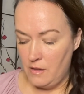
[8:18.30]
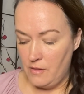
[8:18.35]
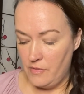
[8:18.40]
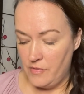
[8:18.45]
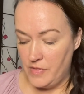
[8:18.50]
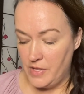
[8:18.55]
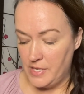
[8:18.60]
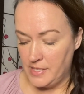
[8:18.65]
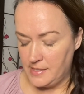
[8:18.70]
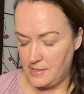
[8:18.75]

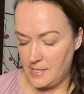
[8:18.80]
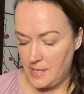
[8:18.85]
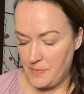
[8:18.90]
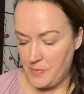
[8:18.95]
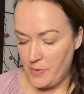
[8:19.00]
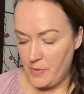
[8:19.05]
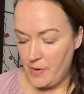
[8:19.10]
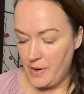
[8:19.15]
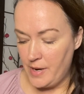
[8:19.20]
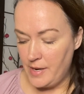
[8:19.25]
The
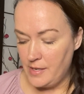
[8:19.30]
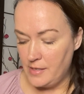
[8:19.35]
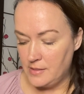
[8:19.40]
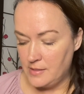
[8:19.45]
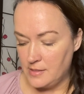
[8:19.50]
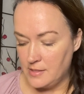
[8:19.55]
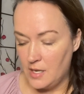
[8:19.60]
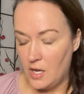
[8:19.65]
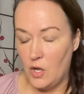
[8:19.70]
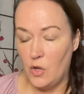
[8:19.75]
separated
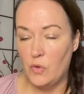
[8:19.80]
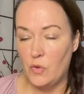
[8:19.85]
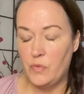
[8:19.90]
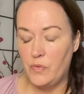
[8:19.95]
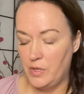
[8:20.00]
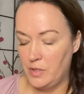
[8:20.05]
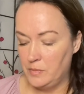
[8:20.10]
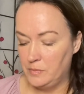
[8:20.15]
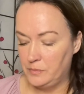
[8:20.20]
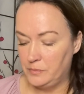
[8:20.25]
self
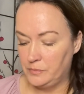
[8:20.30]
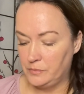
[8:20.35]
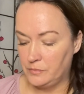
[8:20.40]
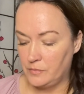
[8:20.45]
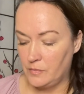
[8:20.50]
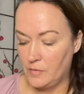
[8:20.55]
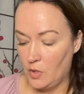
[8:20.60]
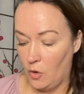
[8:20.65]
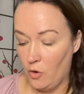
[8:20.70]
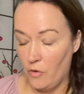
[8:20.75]

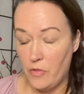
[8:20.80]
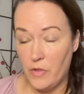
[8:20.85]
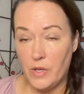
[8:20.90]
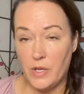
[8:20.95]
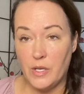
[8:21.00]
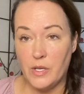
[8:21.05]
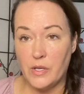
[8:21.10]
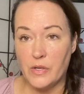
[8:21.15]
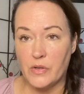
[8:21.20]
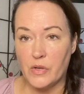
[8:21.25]
or the
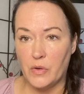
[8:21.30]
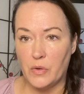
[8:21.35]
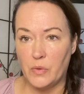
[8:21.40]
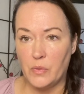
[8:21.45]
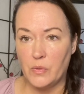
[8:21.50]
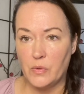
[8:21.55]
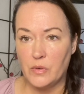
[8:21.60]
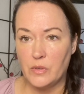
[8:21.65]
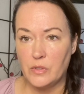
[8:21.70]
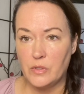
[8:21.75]
ego
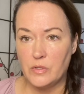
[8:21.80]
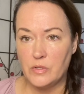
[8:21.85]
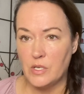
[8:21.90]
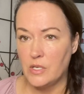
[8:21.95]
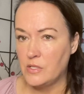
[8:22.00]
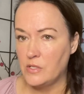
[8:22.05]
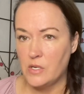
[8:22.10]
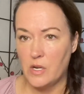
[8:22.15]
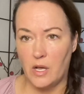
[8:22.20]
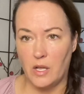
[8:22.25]

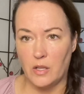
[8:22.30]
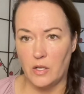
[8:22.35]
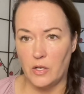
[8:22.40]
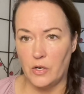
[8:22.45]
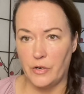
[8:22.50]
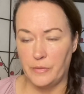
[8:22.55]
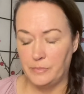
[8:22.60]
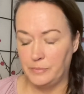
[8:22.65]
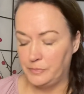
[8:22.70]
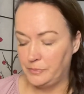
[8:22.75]
does not
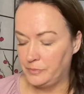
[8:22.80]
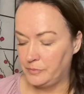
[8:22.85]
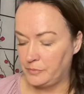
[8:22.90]
learn.